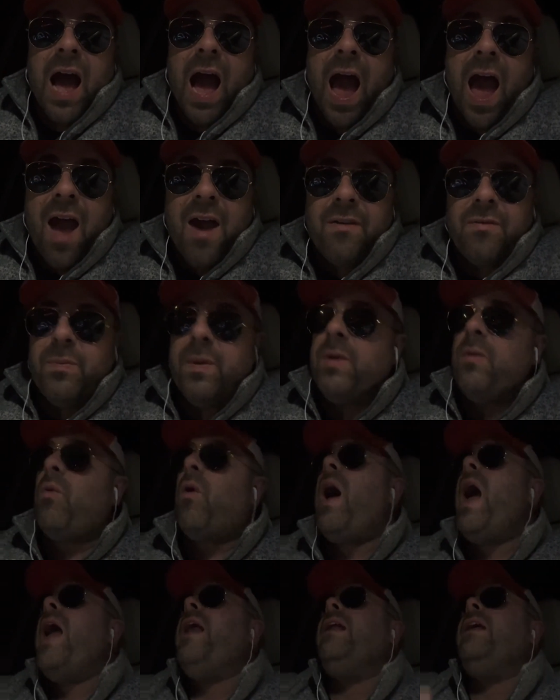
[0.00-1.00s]
I have been
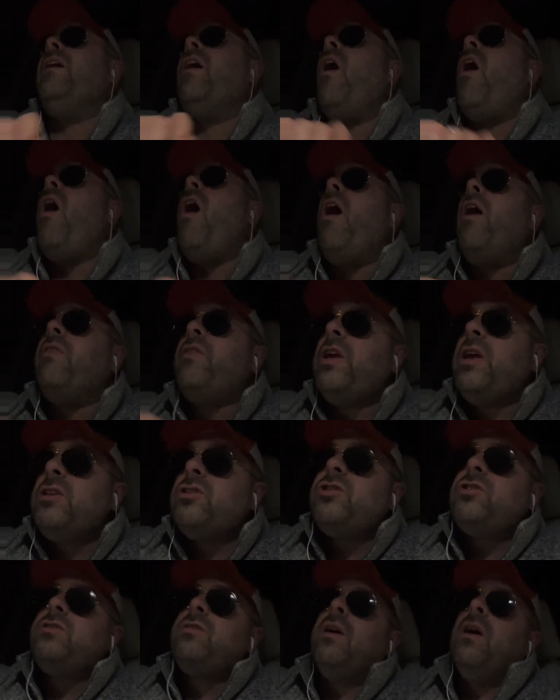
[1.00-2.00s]
writing all
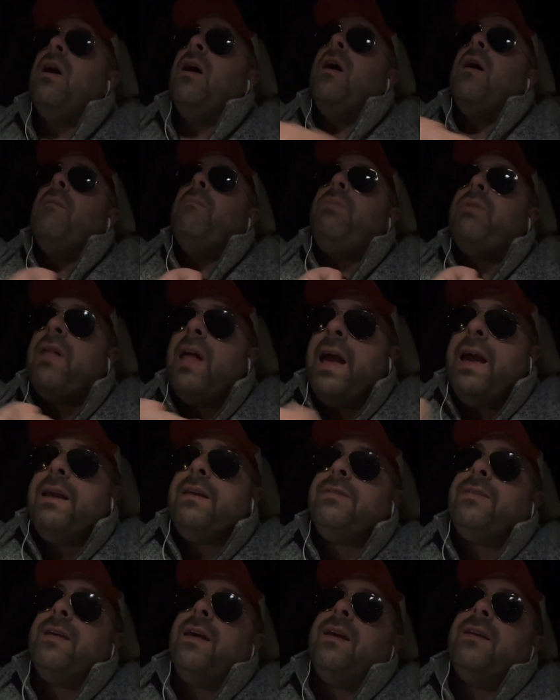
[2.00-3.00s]
these
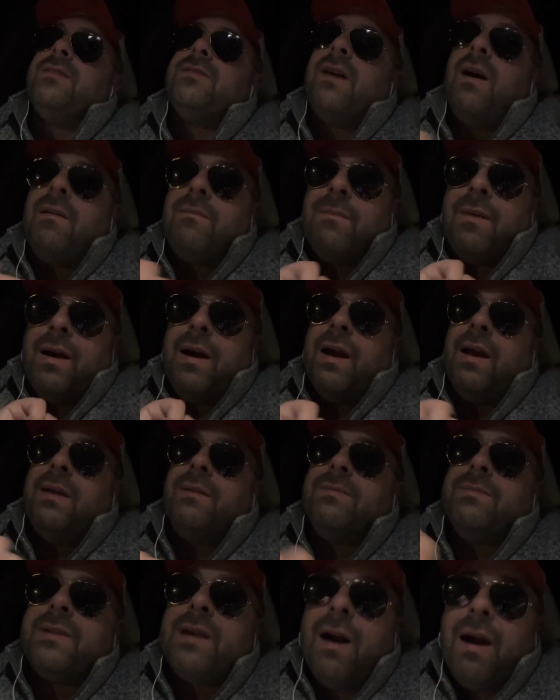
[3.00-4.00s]
play things on
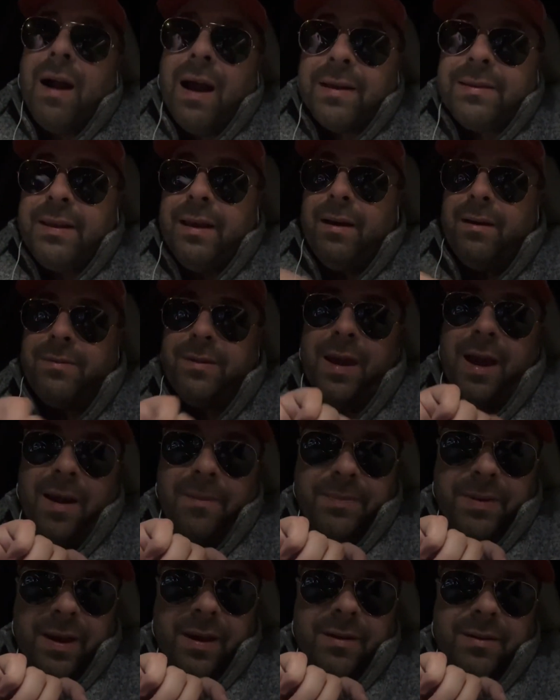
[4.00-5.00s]
my cocktail
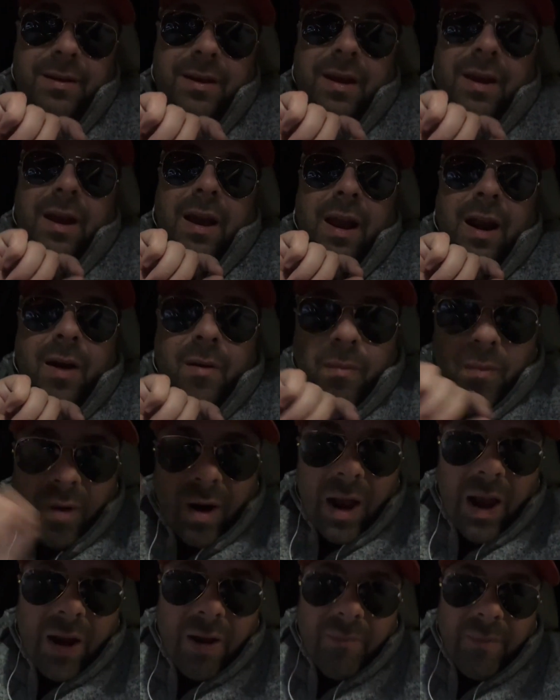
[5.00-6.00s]
napkin, and I'm
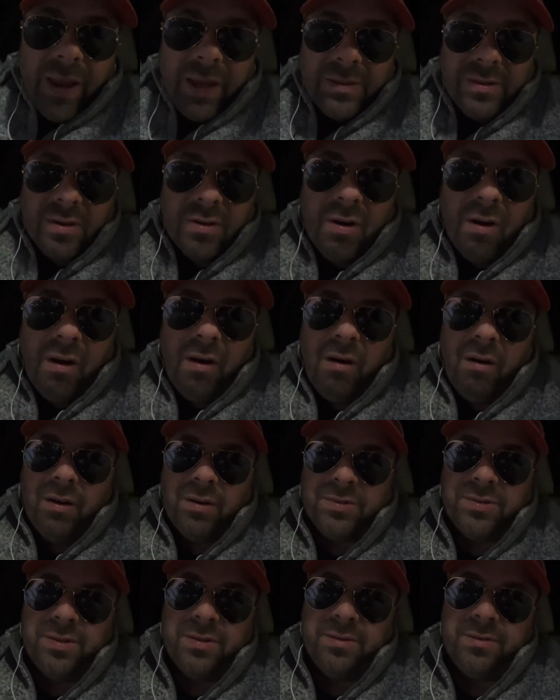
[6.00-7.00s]
ready to make the
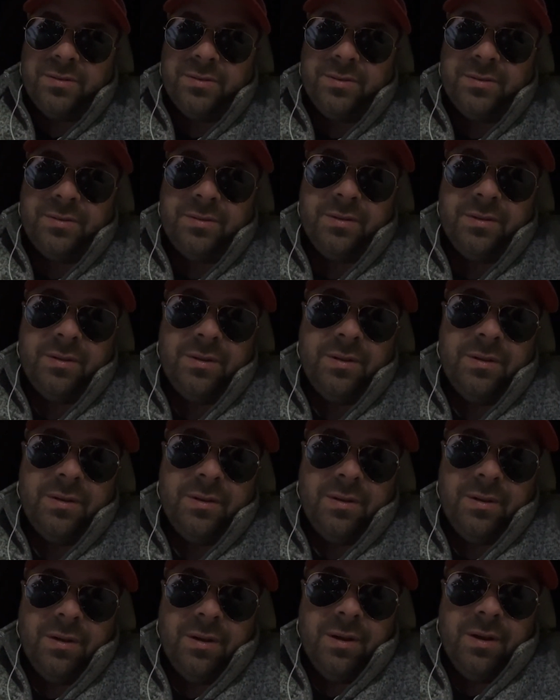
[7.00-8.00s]
calls.
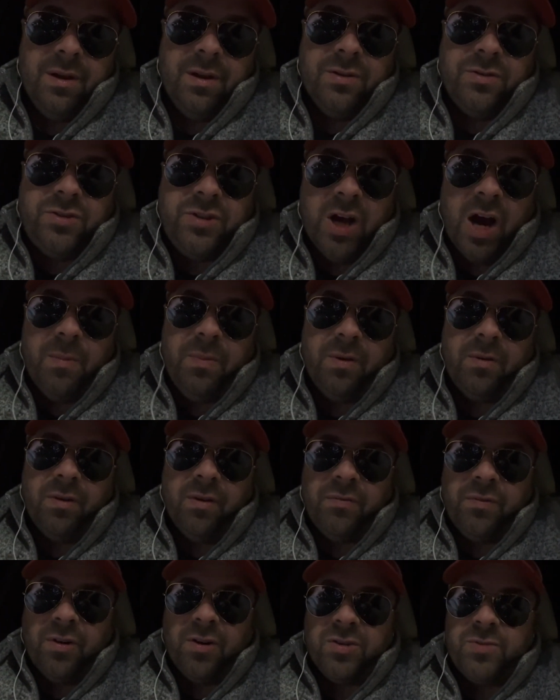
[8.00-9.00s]
Double
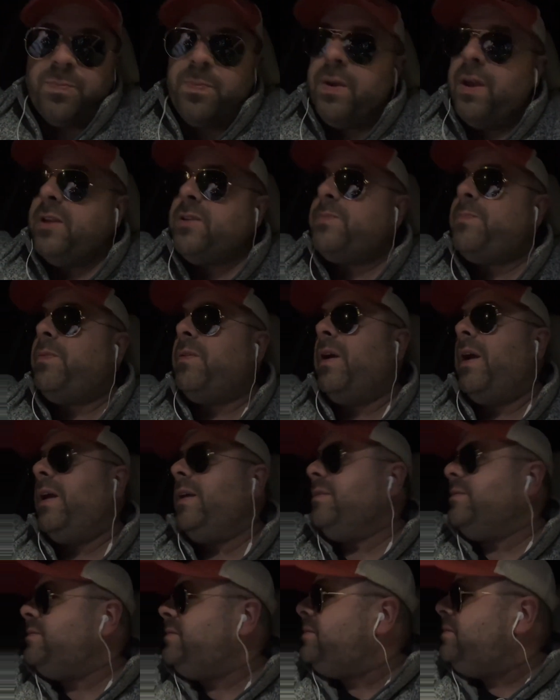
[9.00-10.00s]
reverse pitch
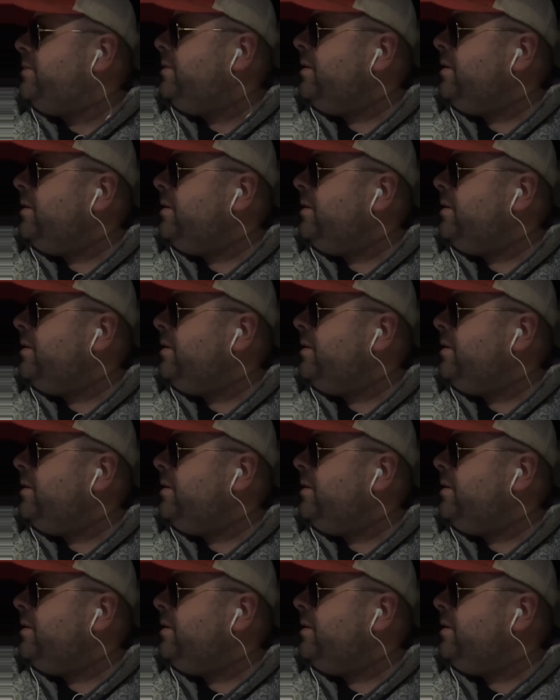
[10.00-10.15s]
play.